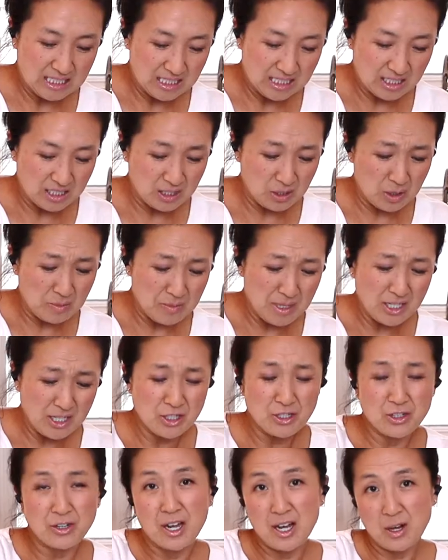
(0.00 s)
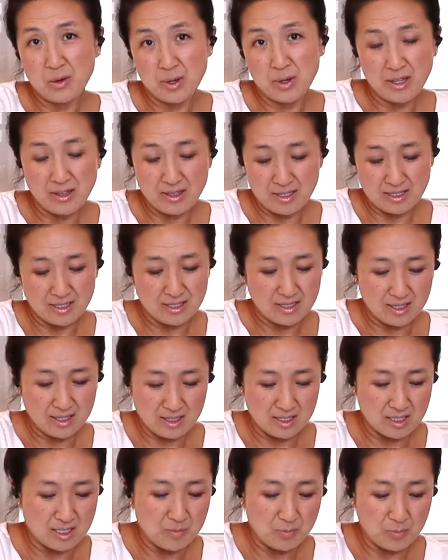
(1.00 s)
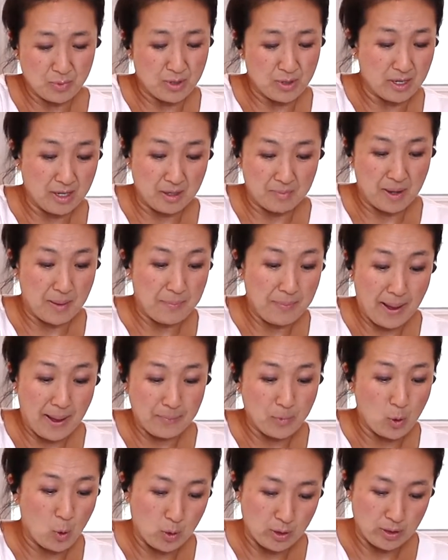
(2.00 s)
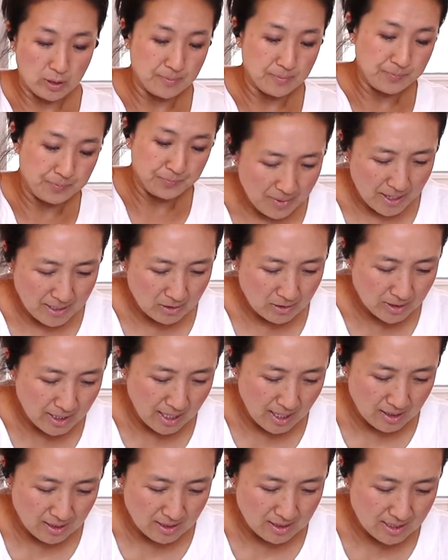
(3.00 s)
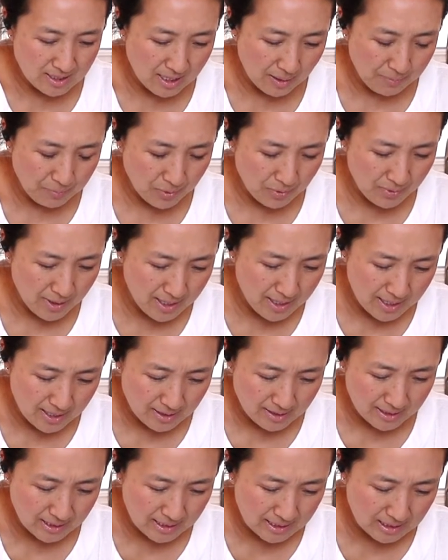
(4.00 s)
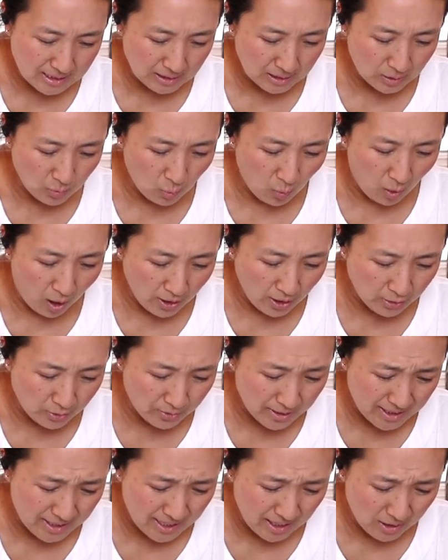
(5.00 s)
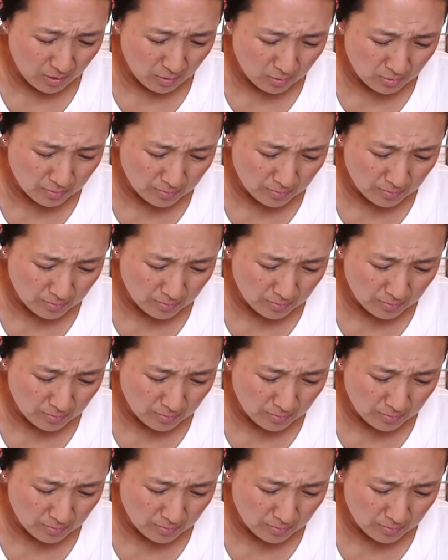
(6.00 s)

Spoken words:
so I'm not sure how well this is gonna spread in my popcorn. My Nutella is separating, like it's watery now.